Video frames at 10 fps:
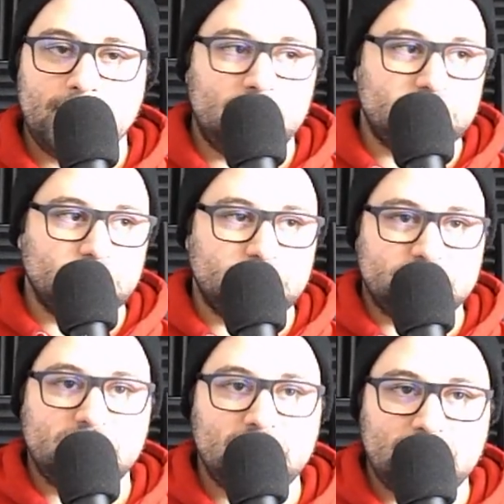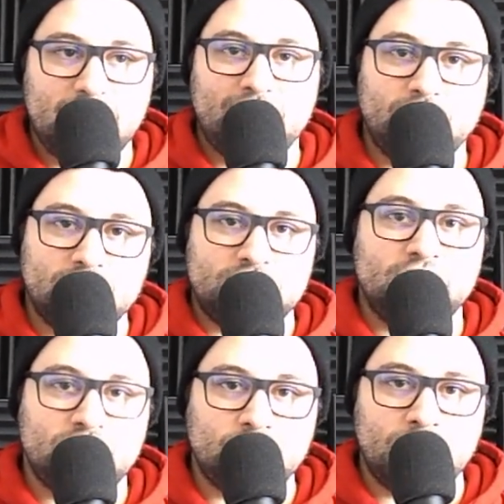And so to say that they haven't looked
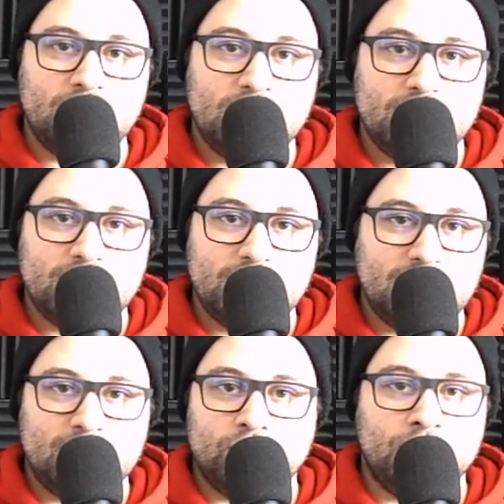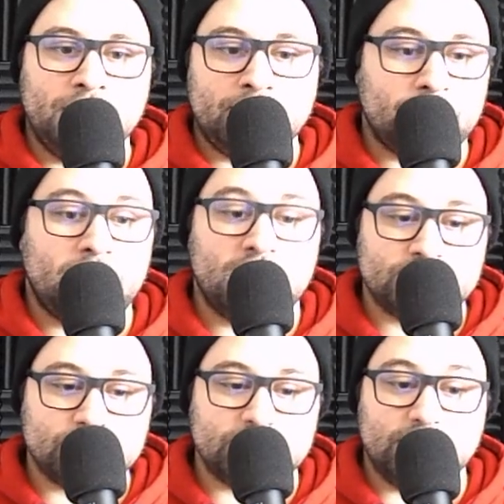into it, it would be
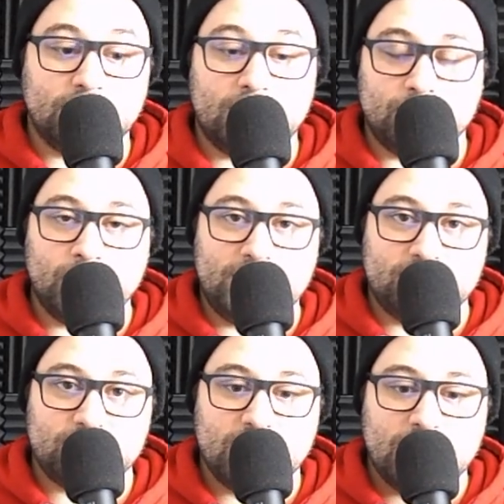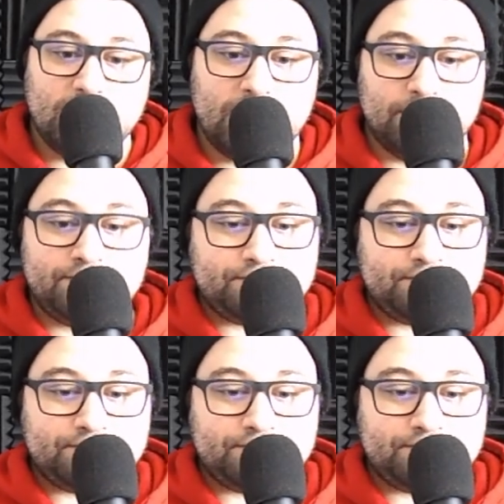preposterous in a lot of ways. Now,